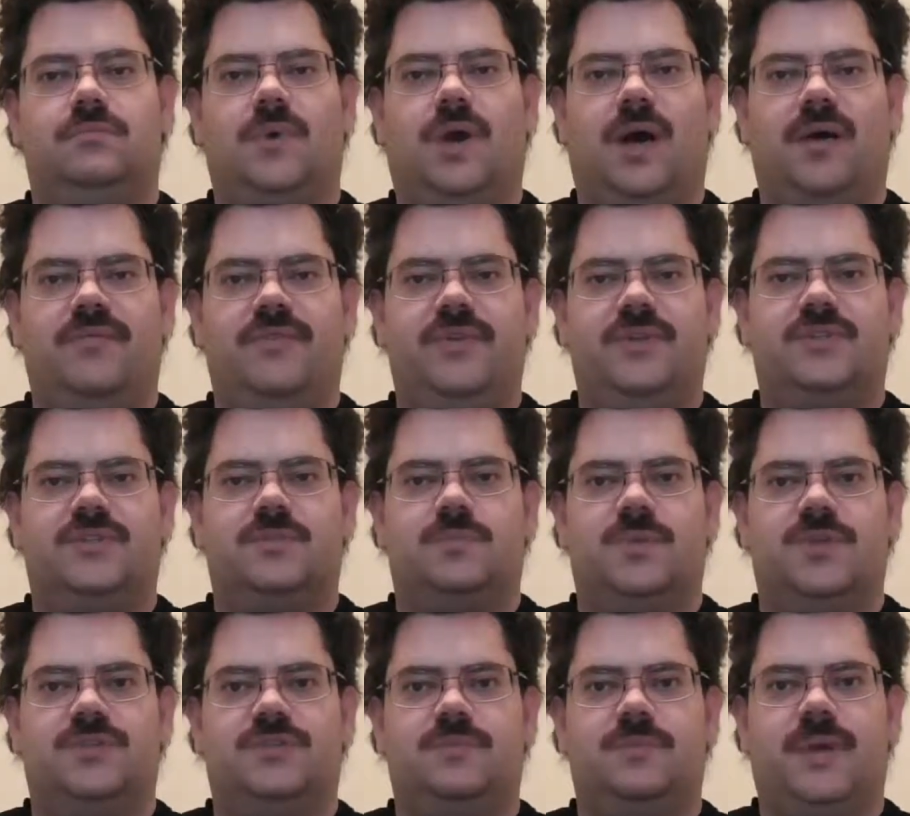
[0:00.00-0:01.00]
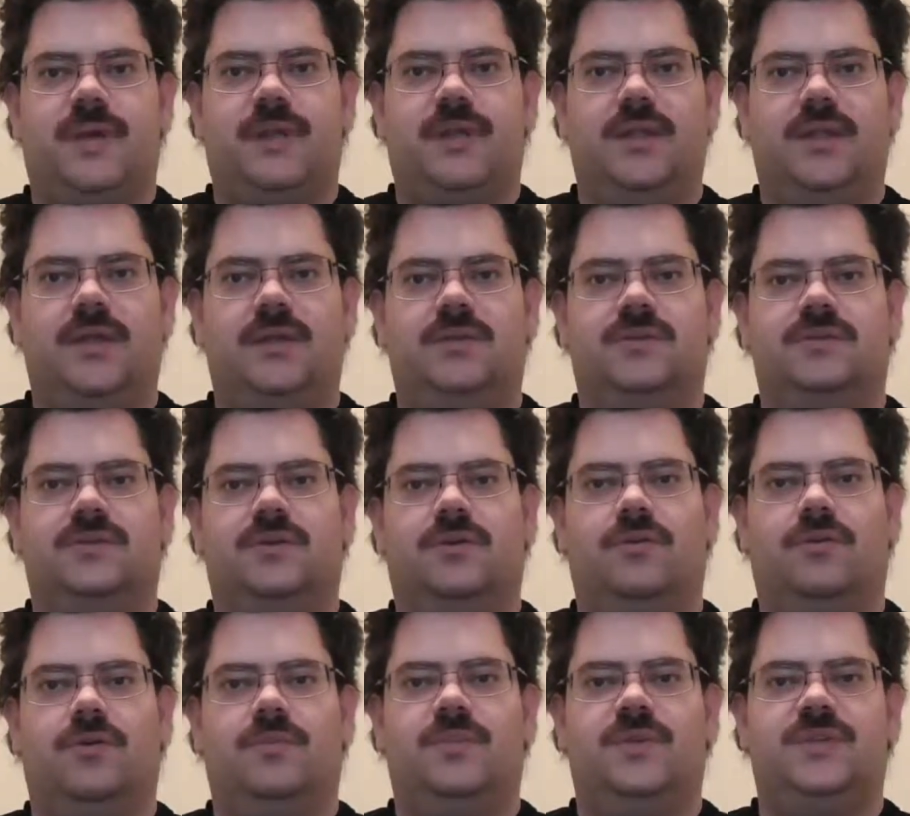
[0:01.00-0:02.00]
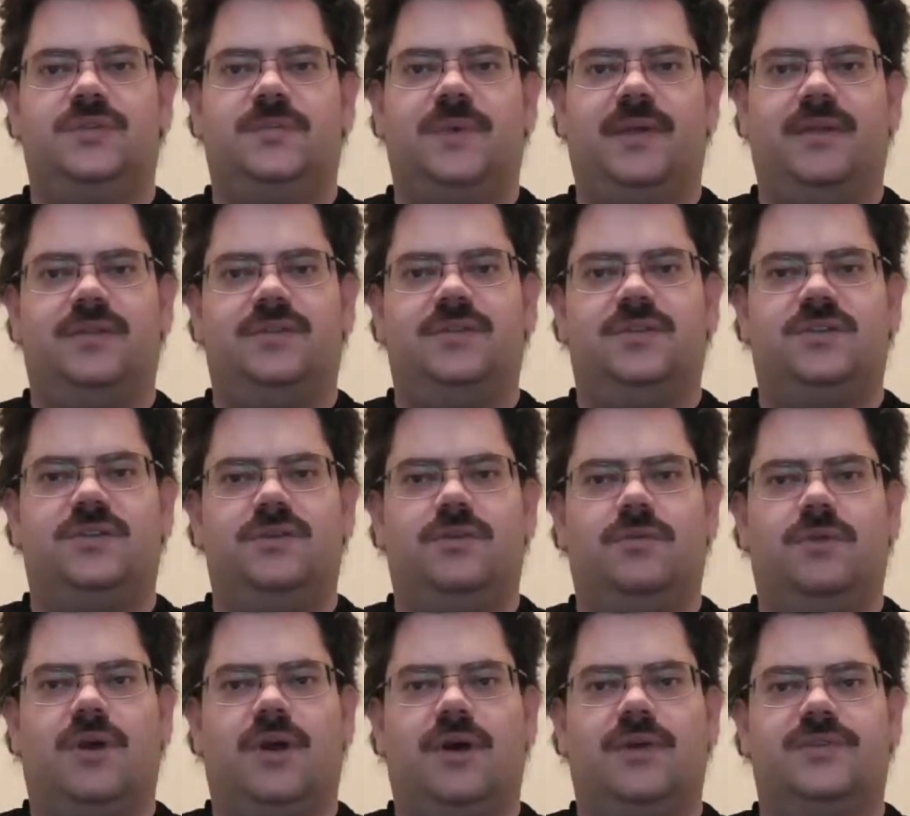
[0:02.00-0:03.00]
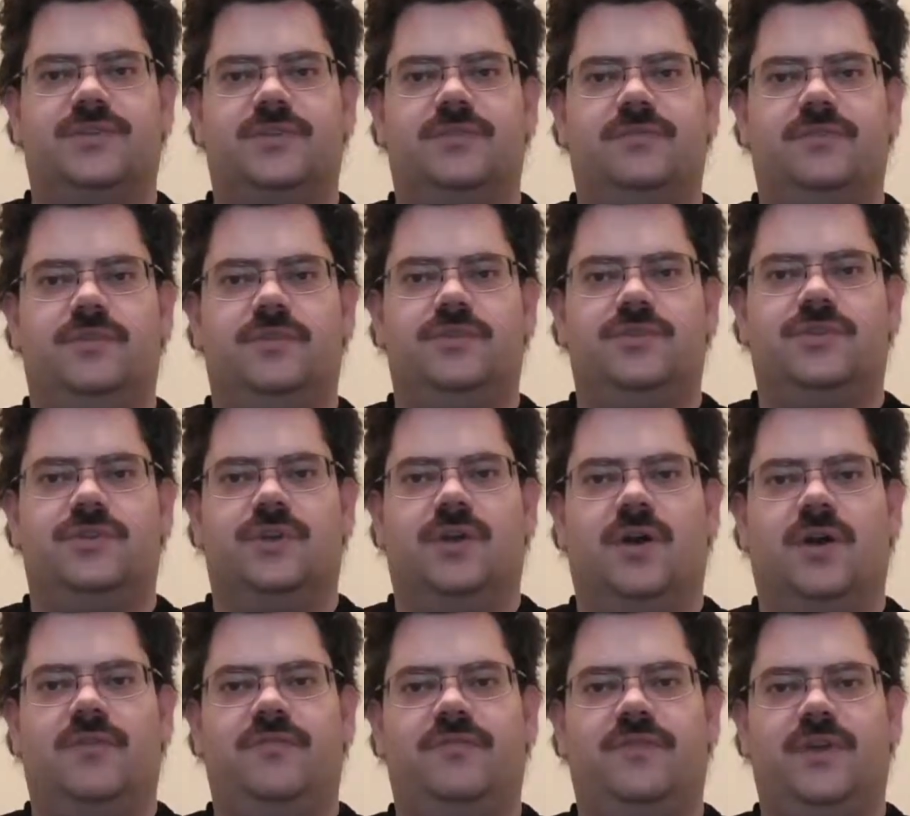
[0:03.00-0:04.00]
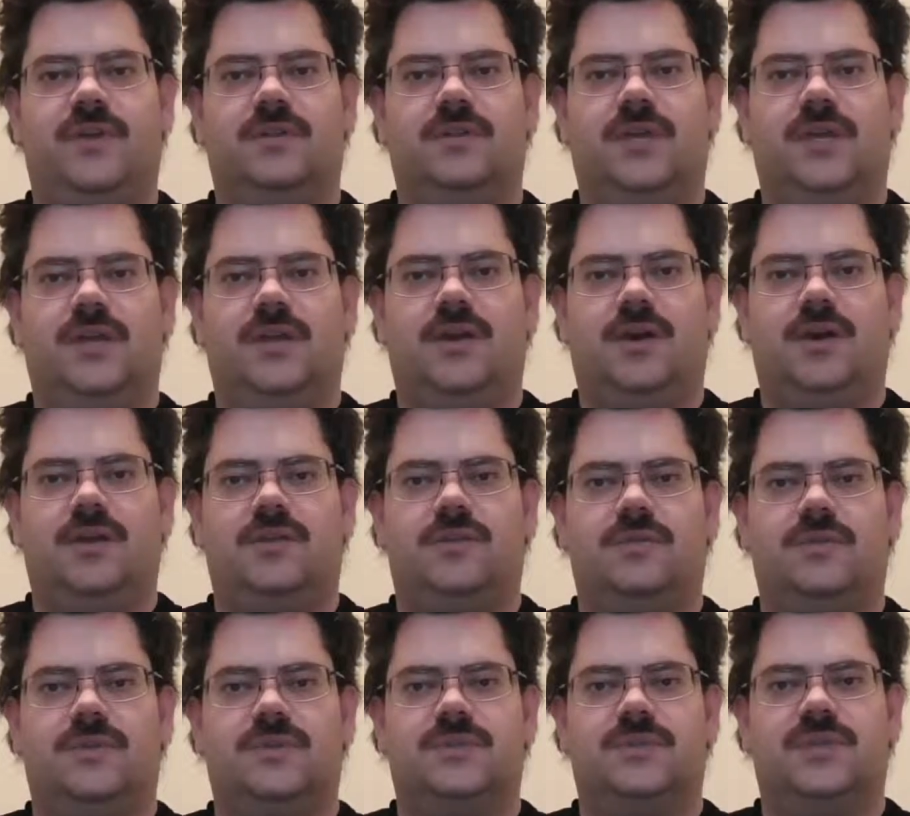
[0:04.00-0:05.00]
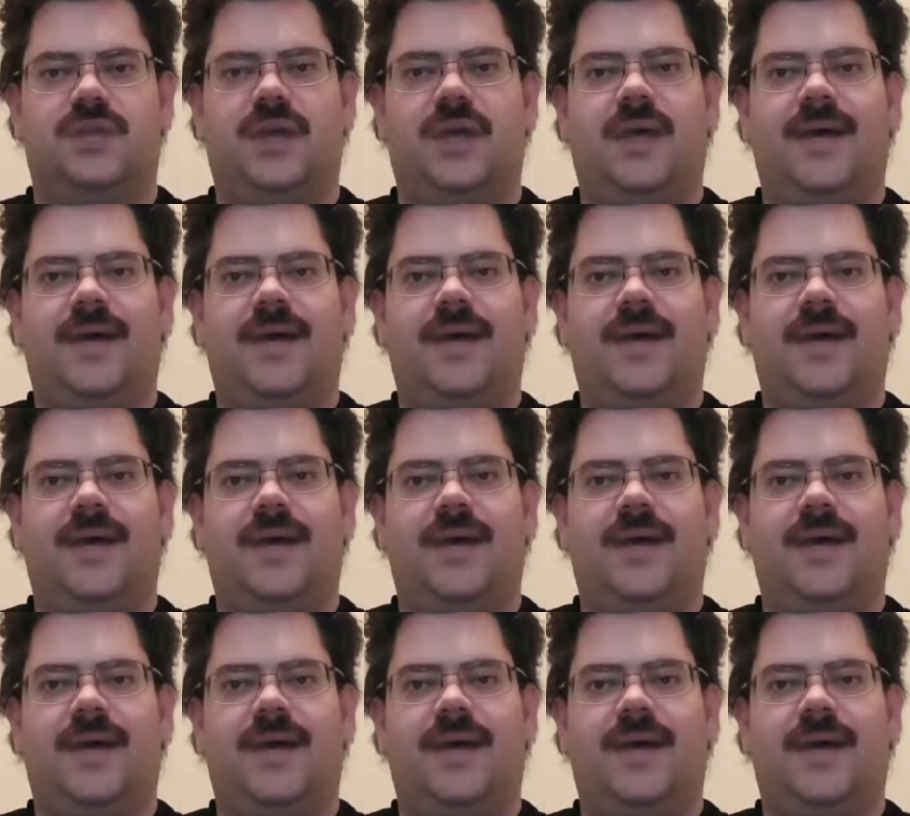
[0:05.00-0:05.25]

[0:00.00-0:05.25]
obvious misspellings or misspellings that don't cause confusion are fairly innocuous.